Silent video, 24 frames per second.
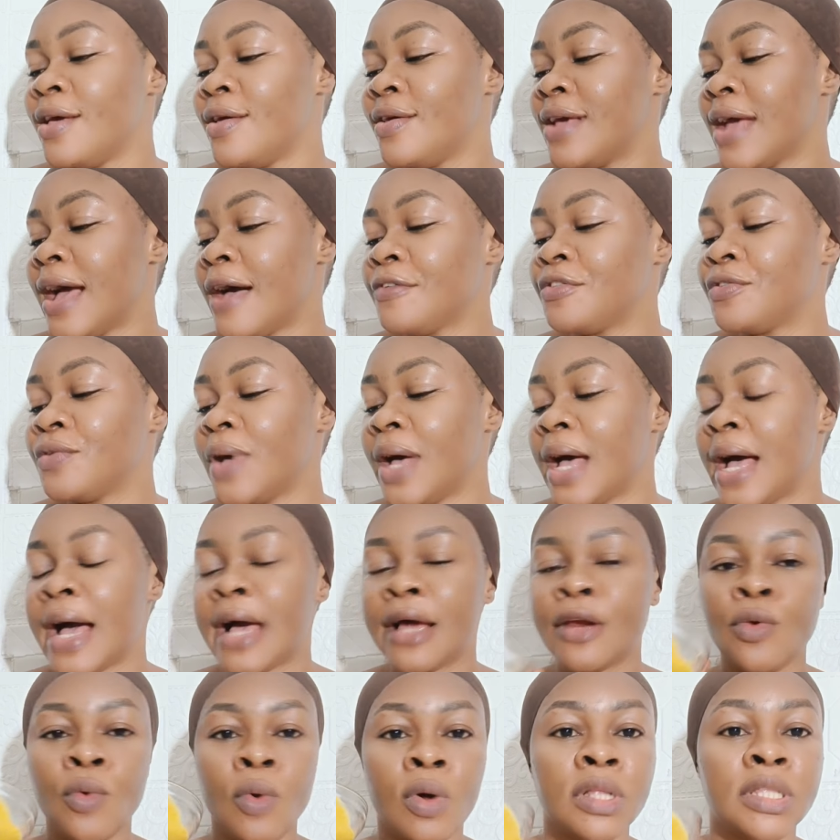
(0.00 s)
You have to
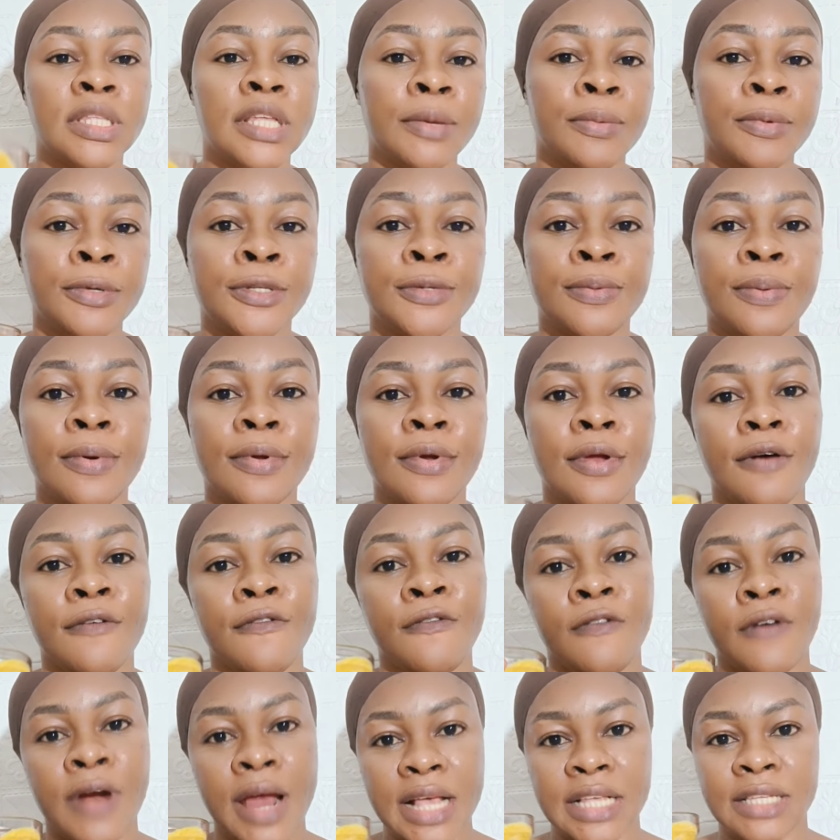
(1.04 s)
add one tablespoon
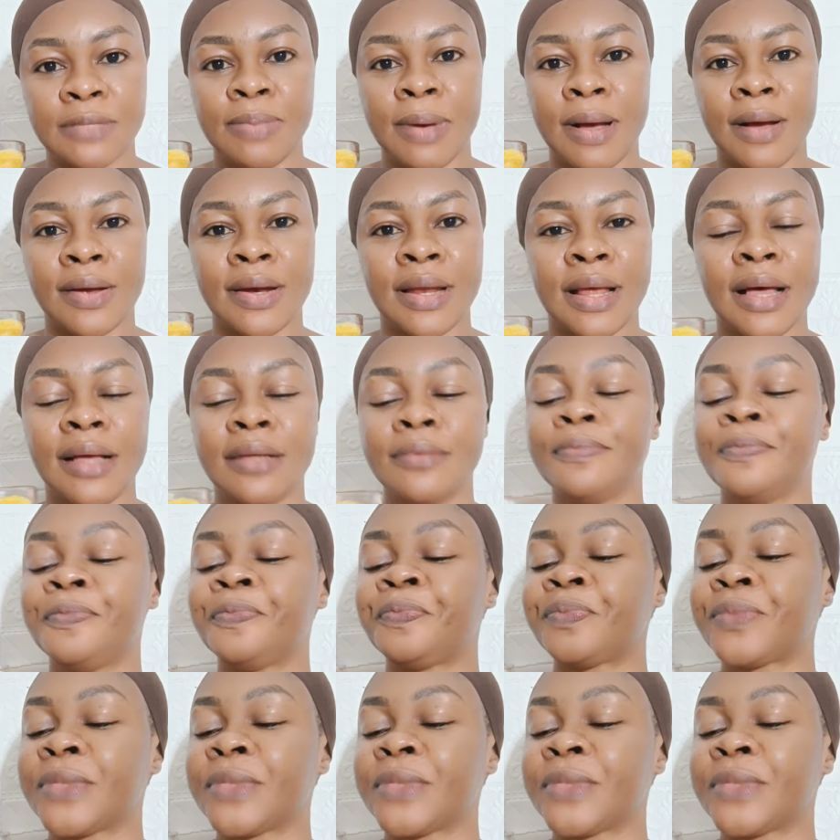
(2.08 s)
of rice powder,